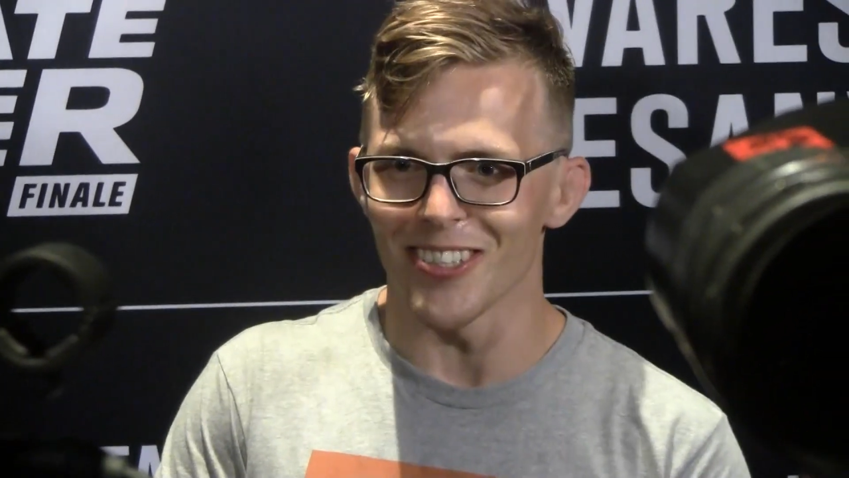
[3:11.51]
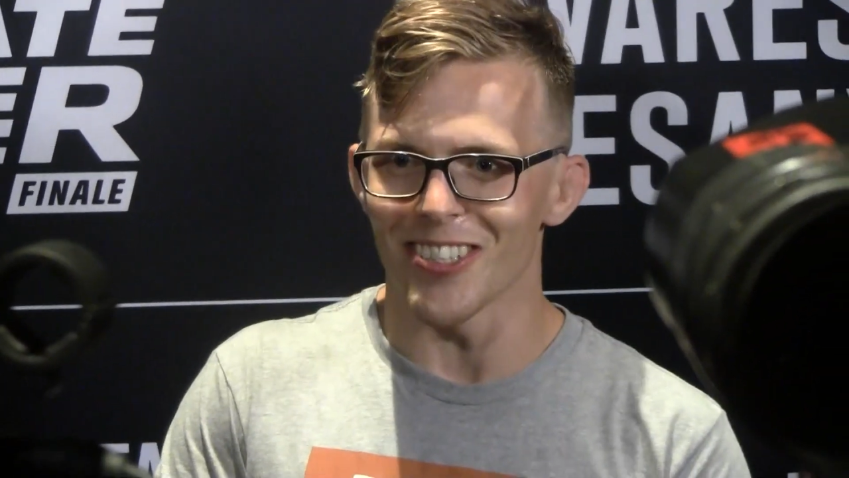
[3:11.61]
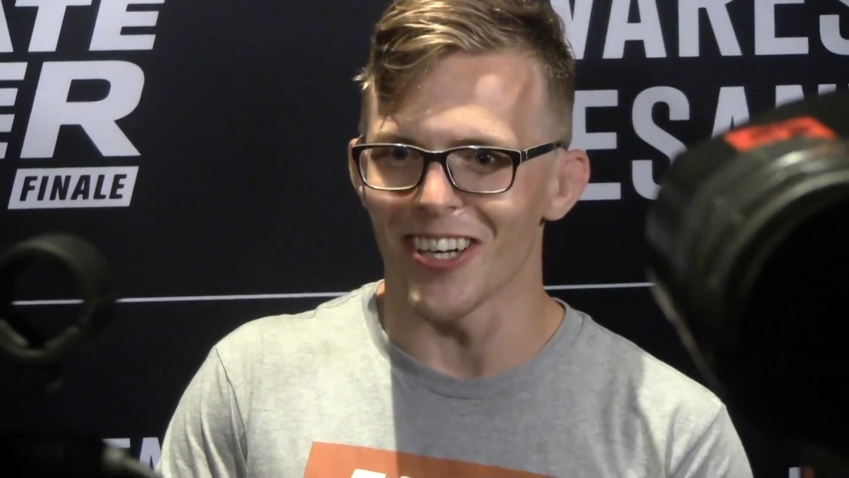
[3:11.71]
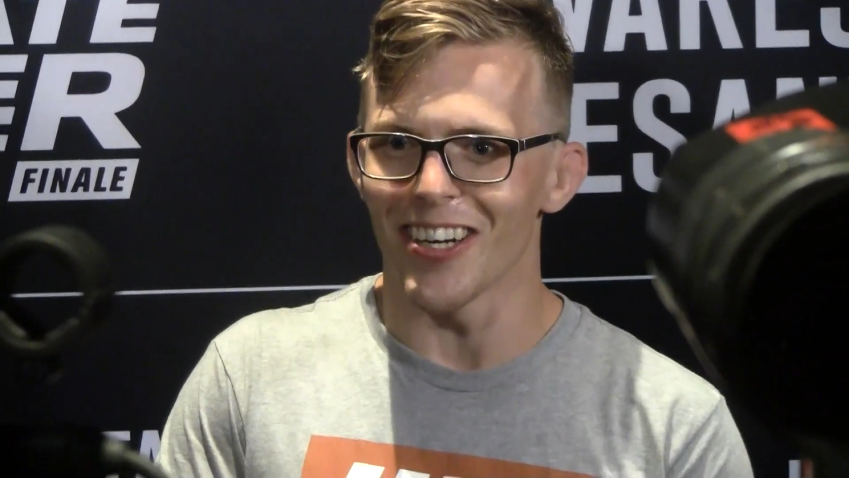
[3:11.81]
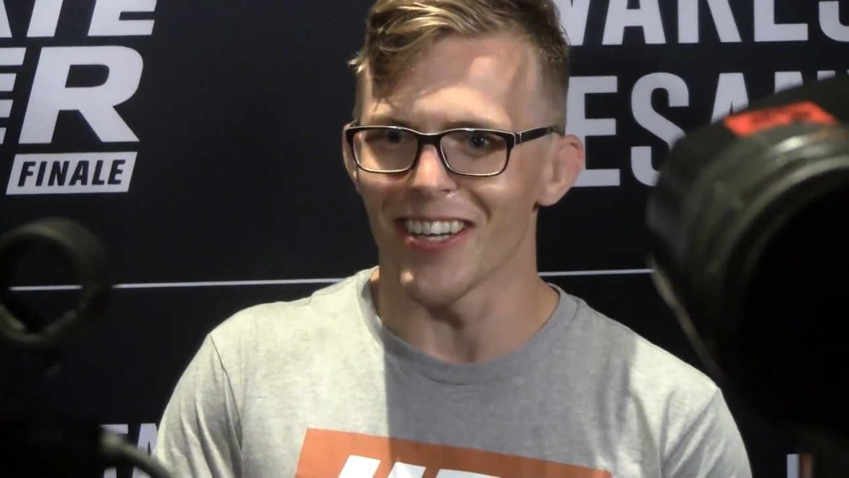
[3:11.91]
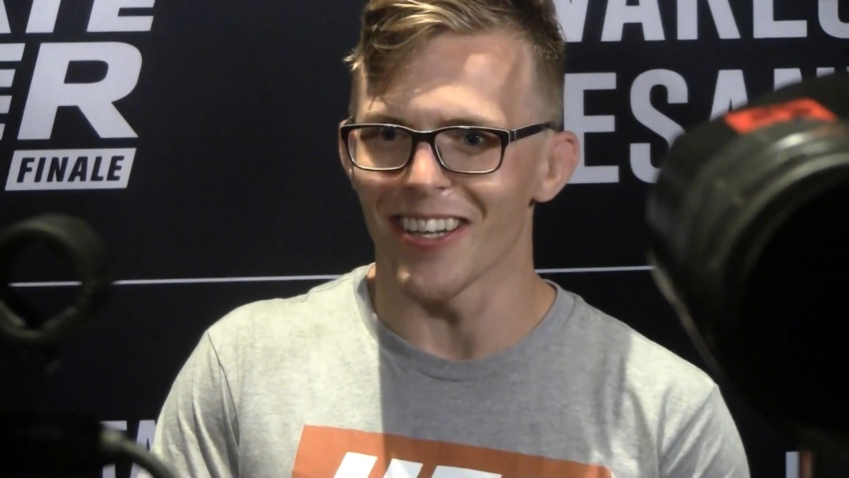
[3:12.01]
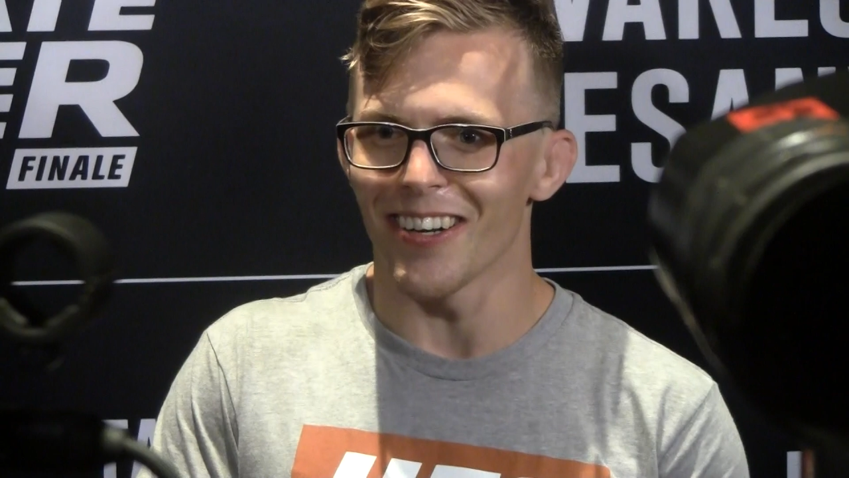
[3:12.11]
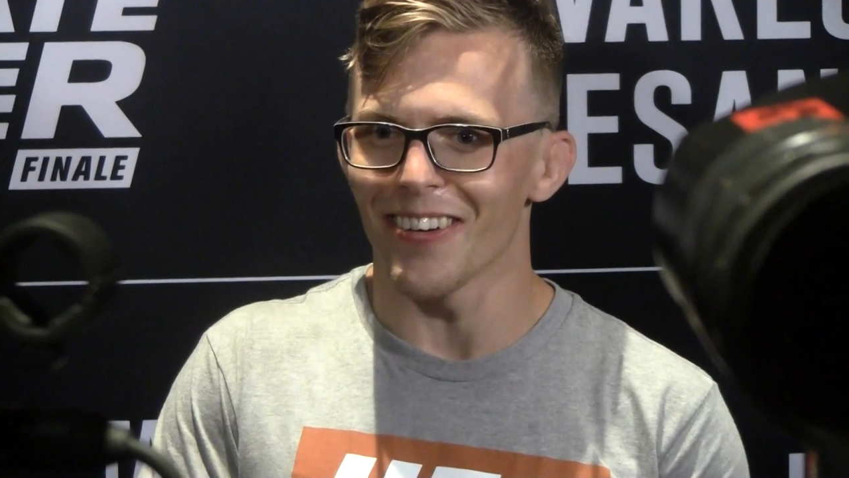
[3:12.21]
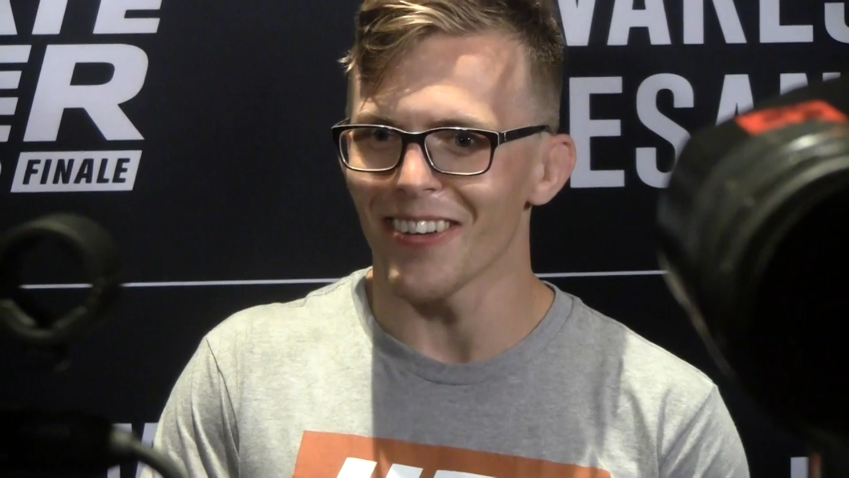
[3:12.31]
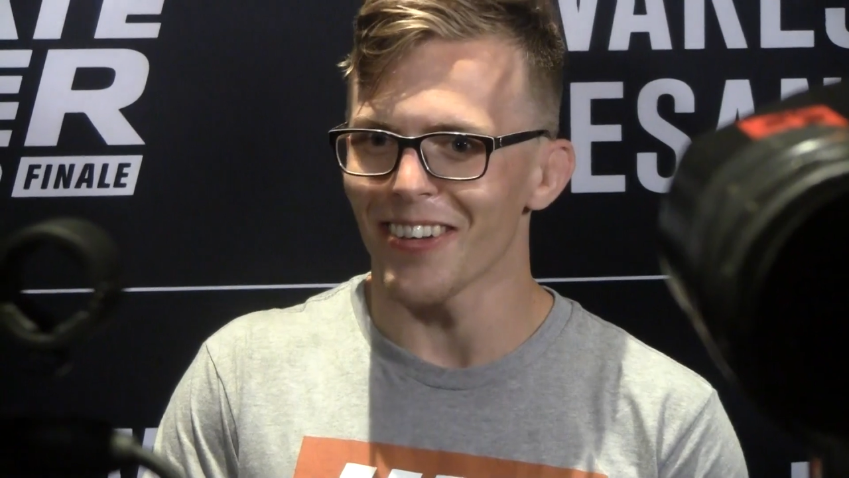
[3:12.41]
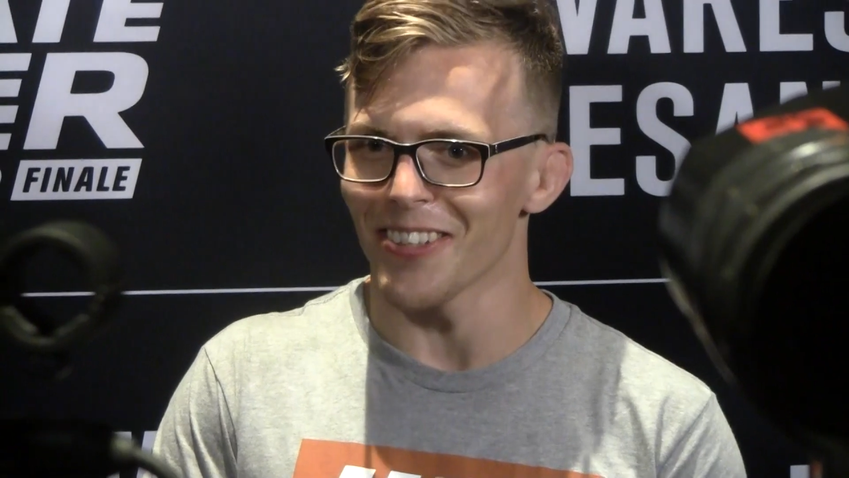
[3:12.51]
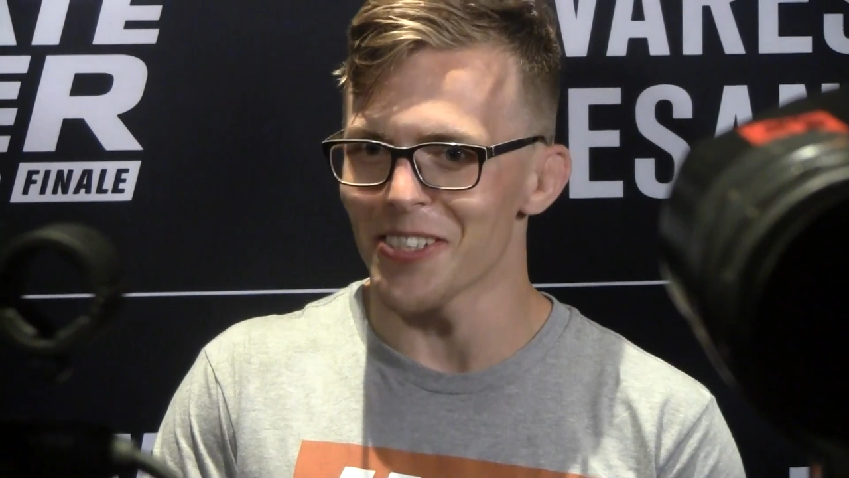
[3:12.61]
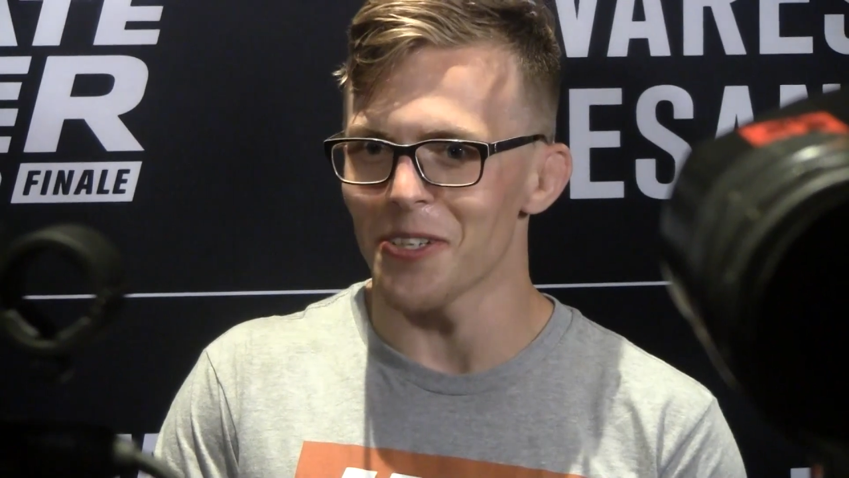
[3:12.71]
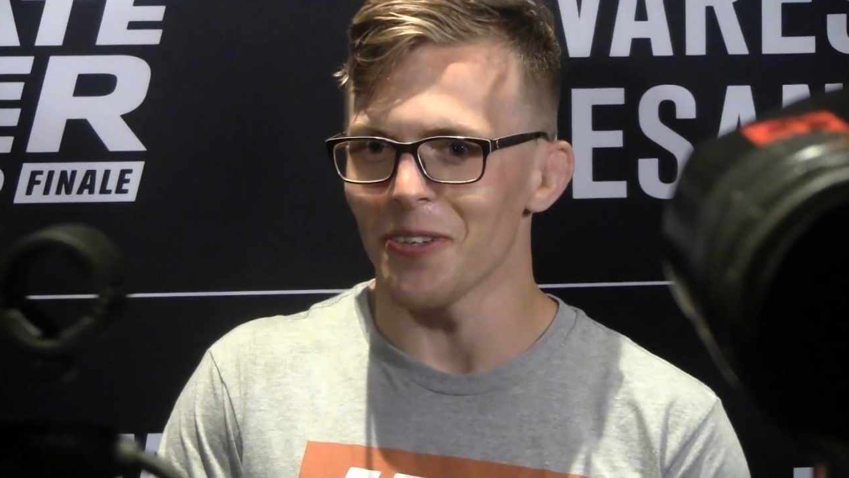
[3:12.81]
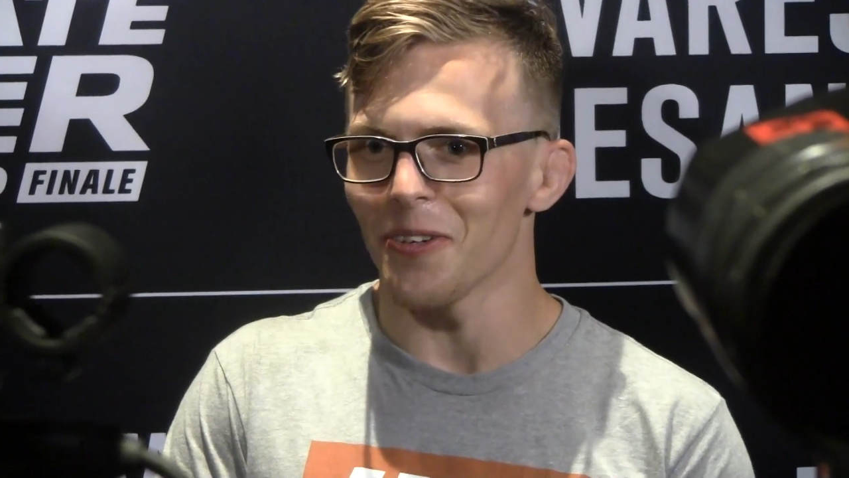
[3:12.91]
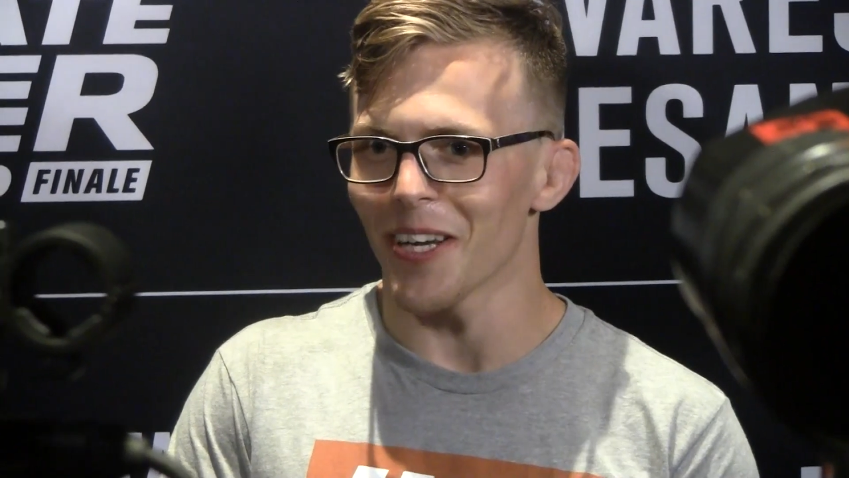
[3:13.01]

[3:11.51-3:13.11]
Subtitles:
drawn, you know, those two